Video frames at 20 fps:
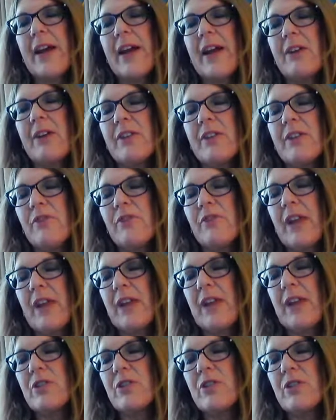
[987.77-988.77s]
are in
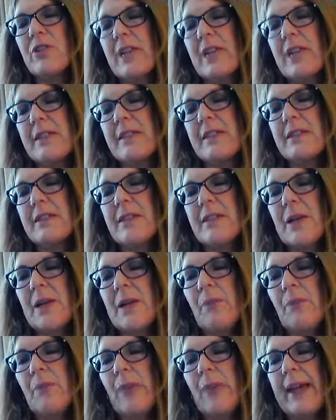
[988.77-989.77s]
flowered dresses
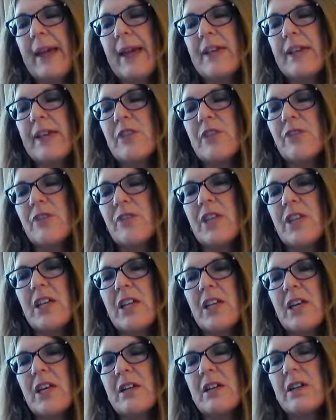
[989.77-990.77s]
made for the
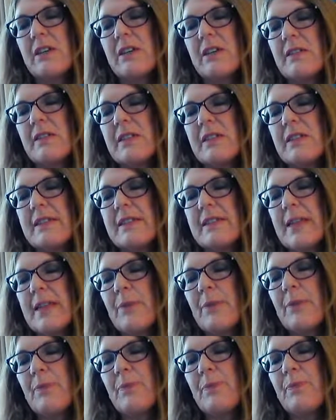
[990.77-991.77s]
young, the
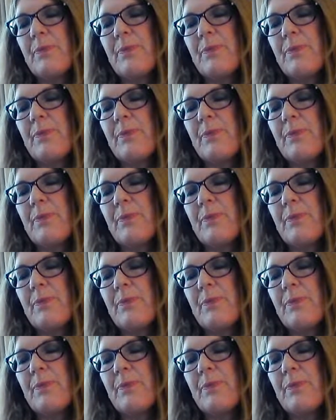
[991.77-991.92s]
slim.